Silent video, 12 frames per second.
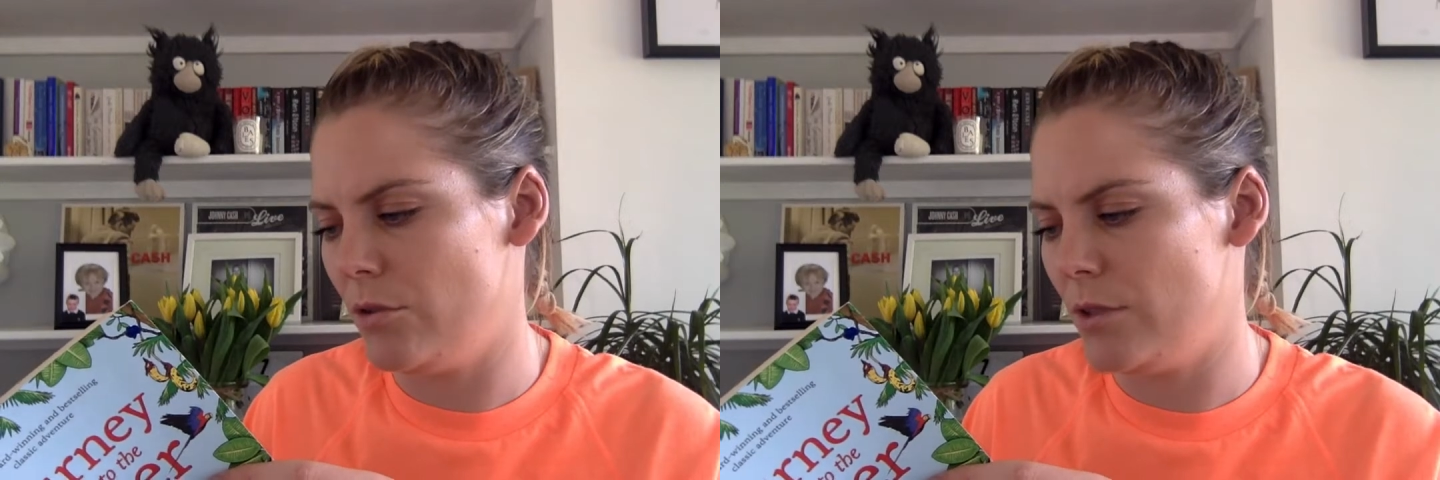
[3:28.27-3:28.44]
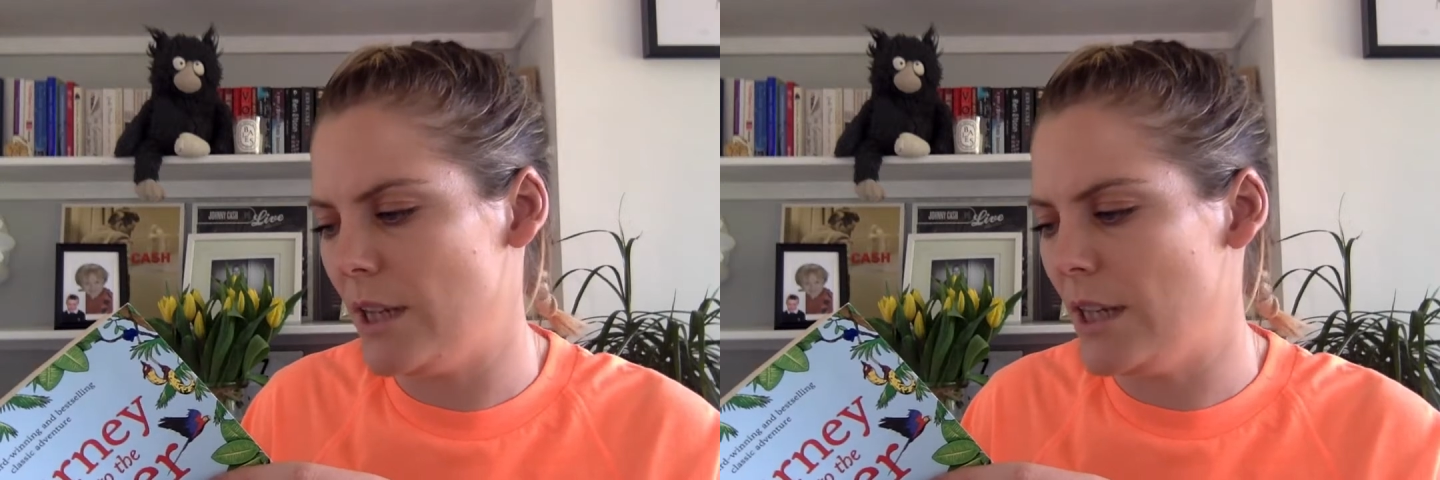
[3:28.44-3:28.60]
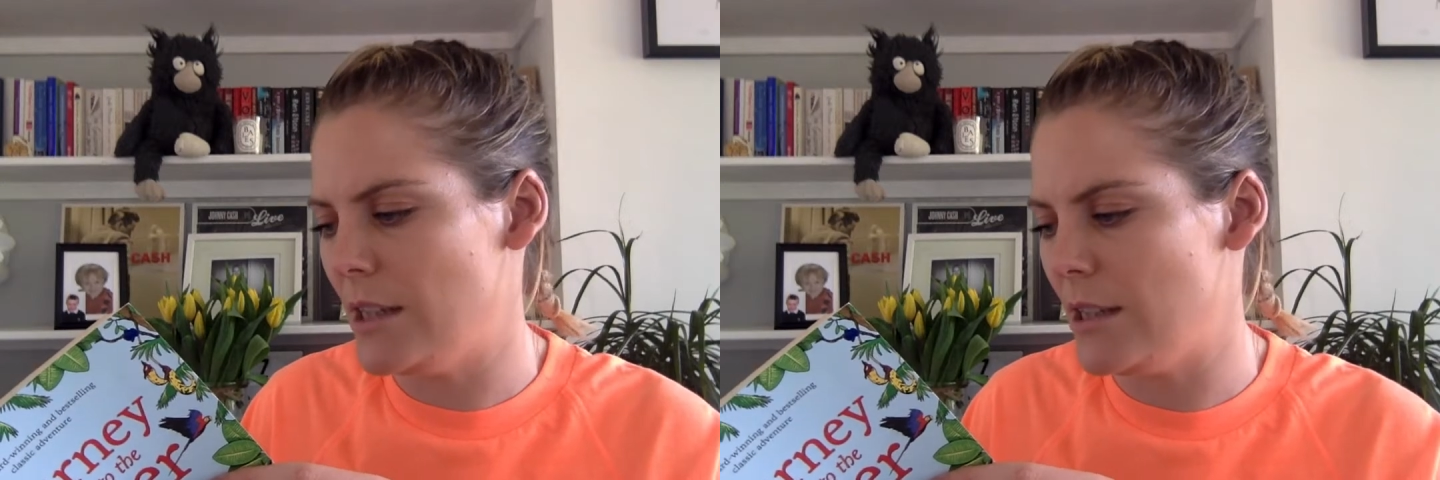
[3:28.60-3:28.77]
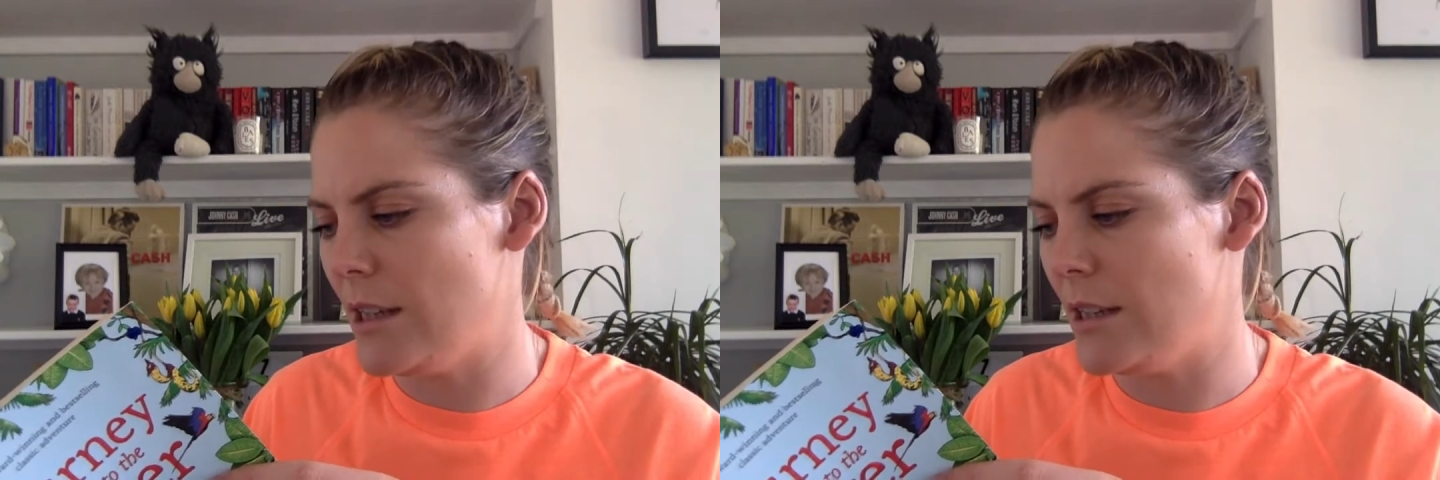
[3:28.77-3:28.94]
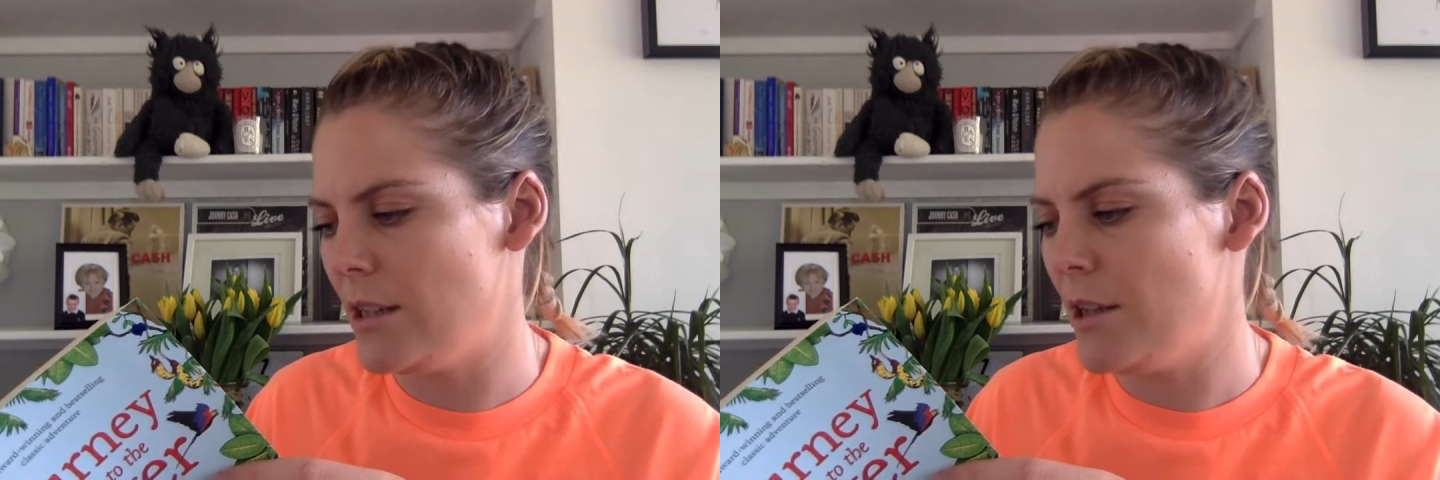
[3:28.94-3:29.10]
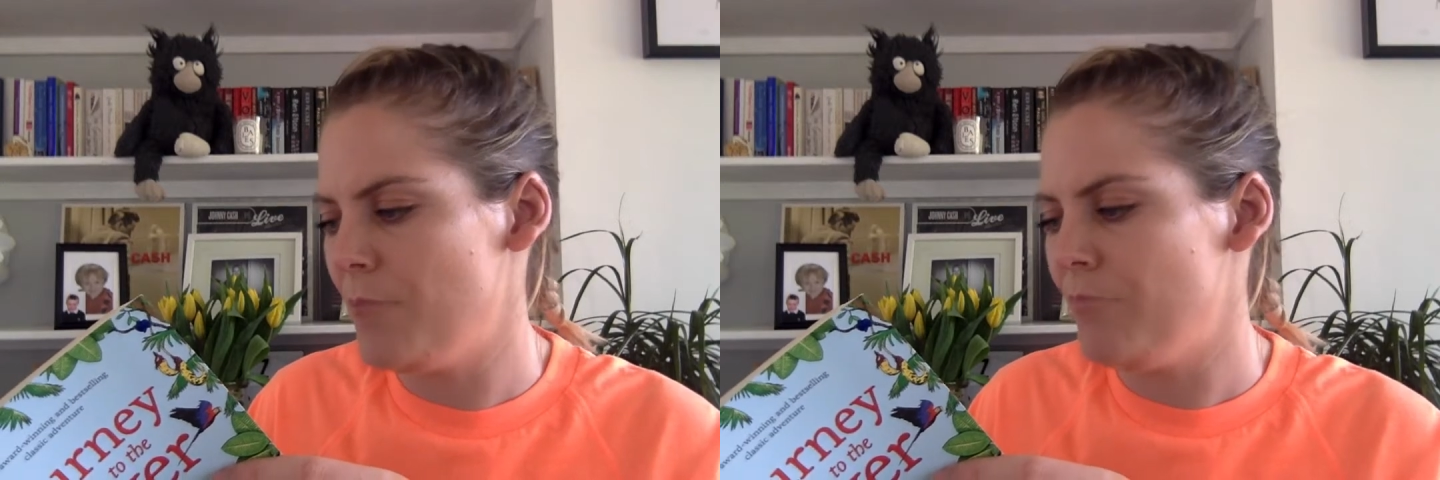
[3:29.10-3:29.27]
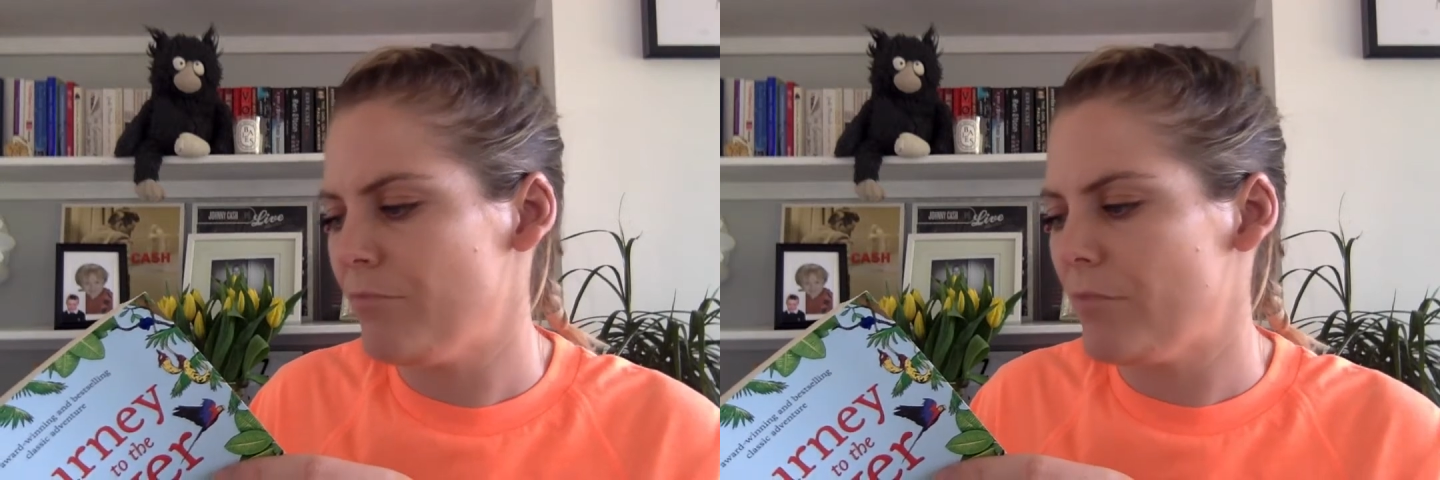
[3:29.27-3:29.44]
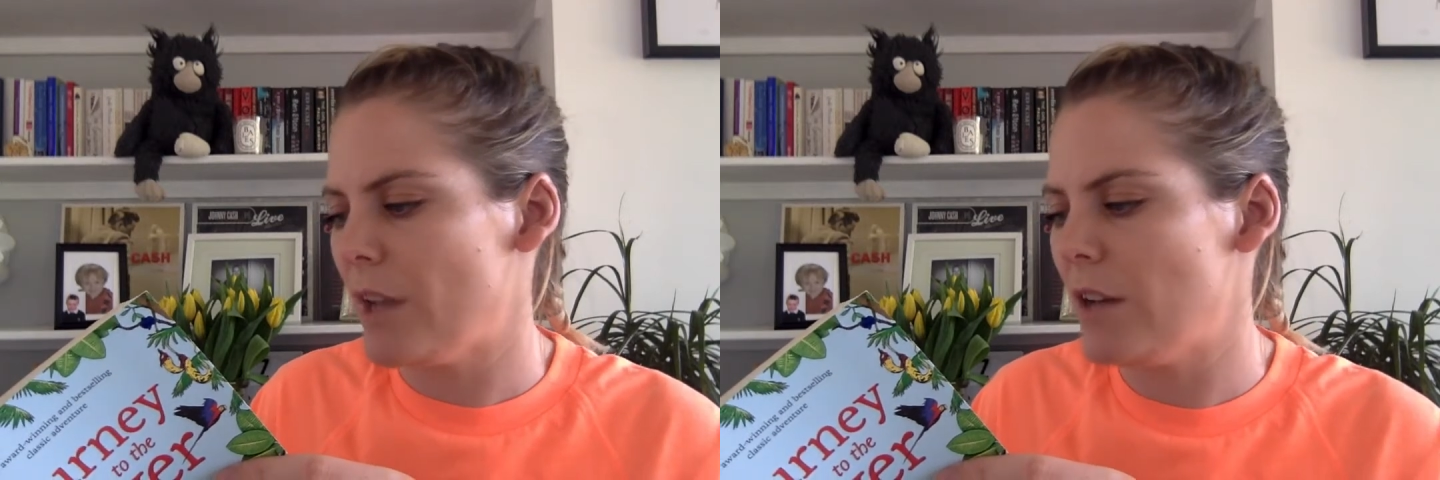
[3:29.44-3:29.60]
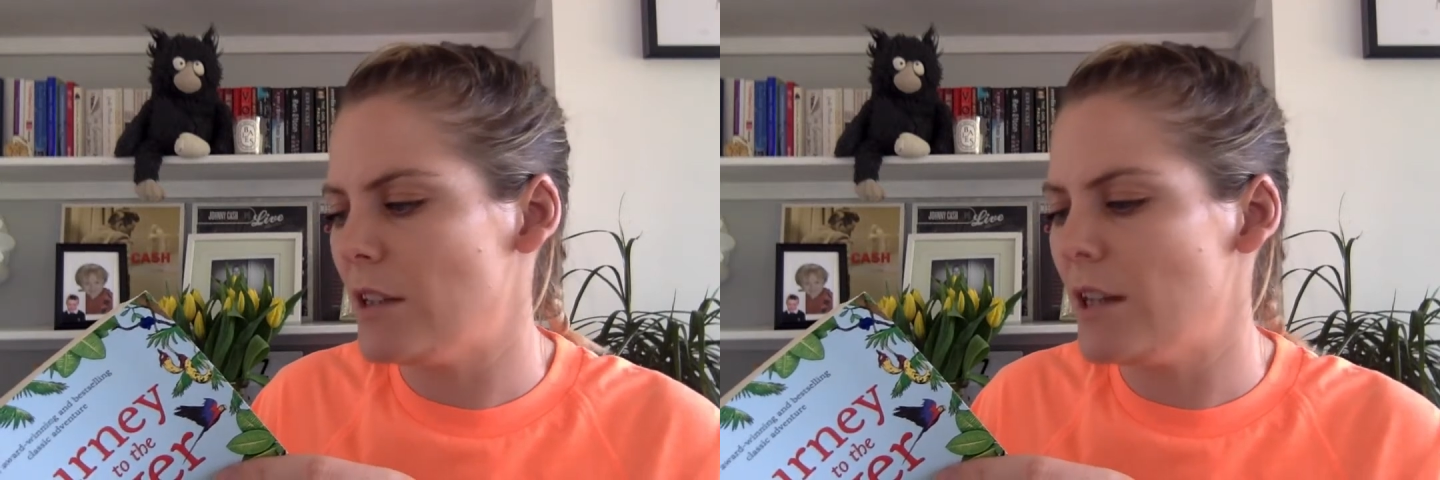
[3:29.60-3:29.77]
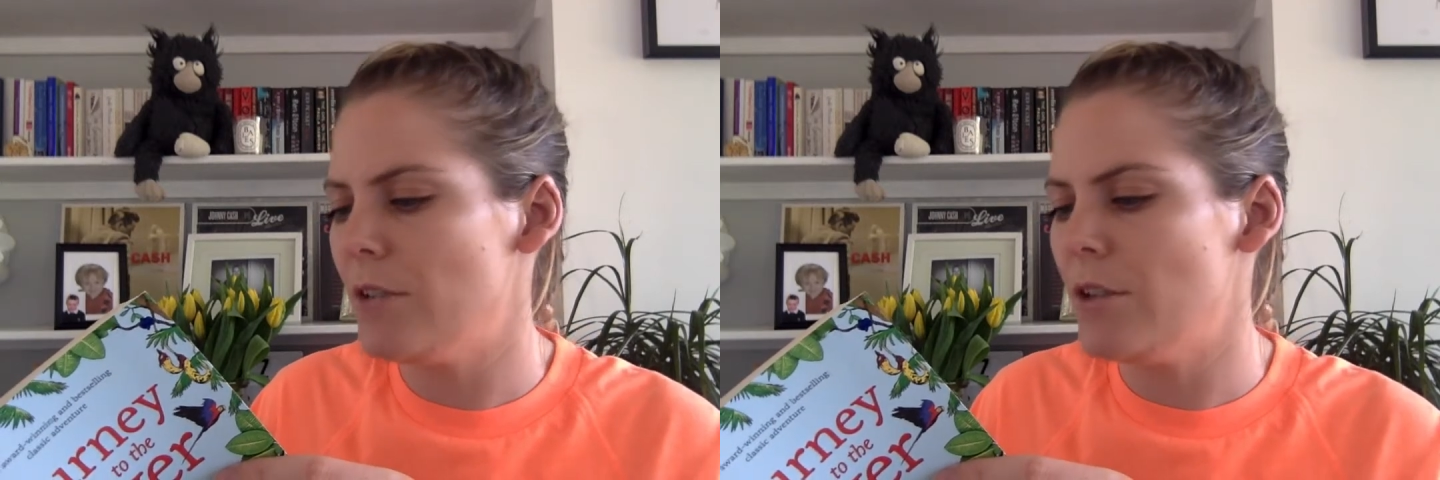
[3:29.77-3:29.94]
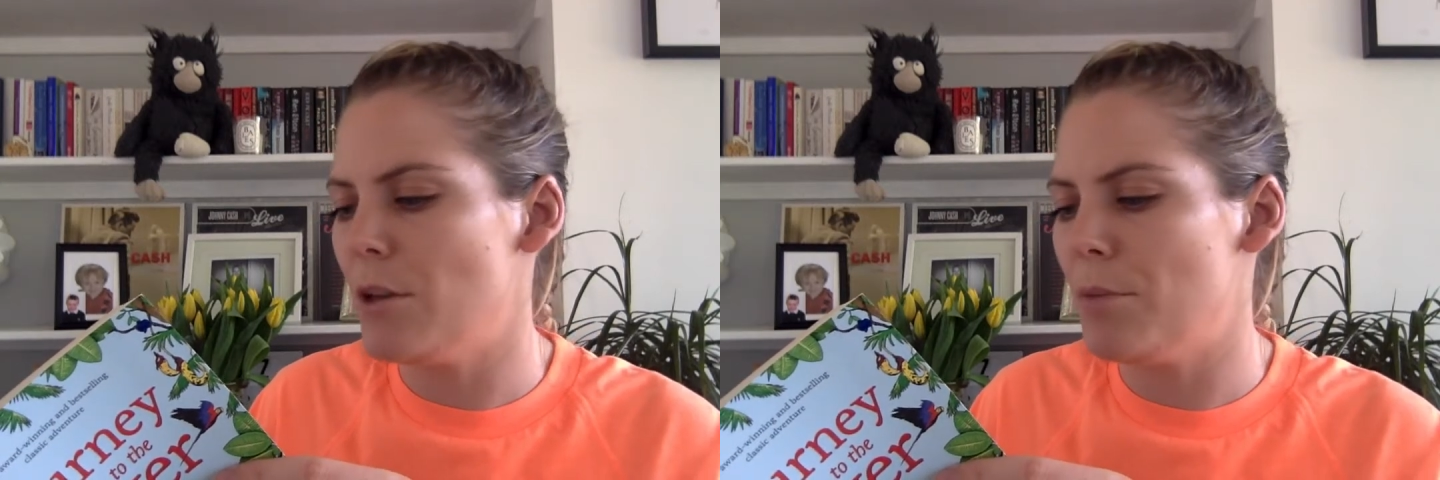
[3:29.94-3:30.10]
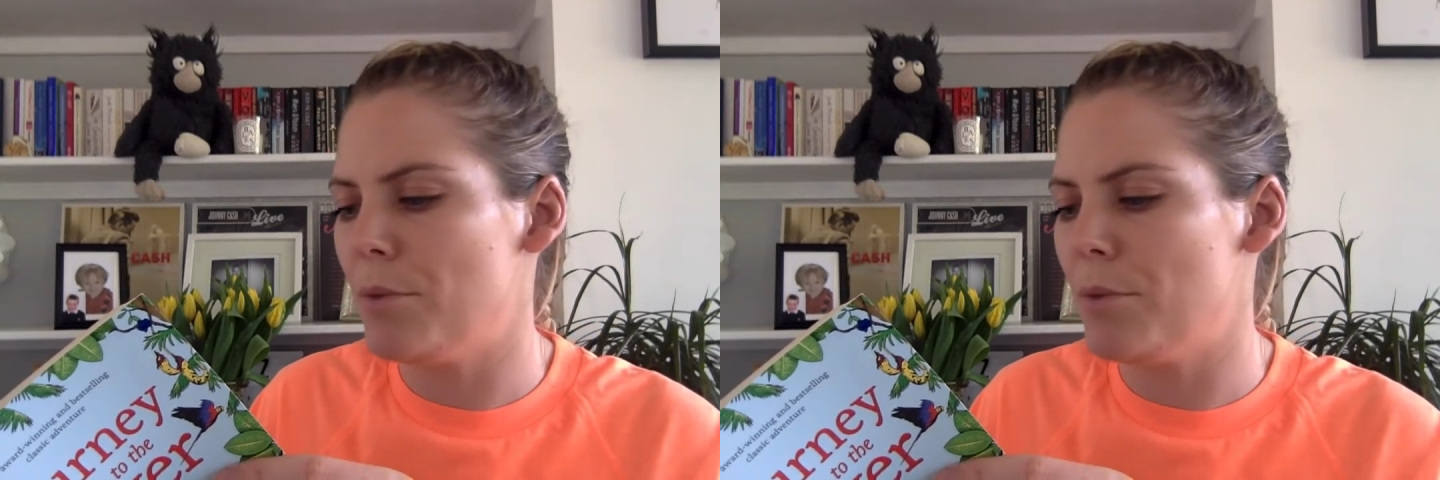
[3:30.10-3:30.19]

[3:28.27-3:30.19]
Then he said, I'll tell you,